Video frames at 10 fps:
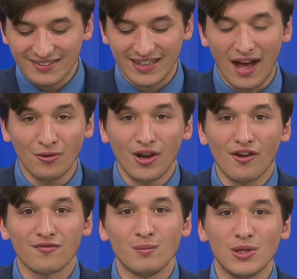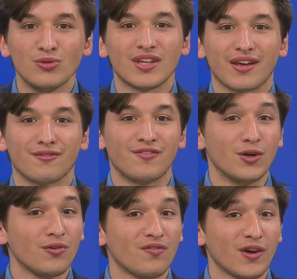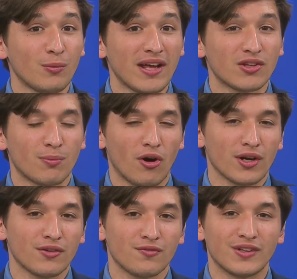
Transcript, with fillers: Sound of Music filled Fairbanks Park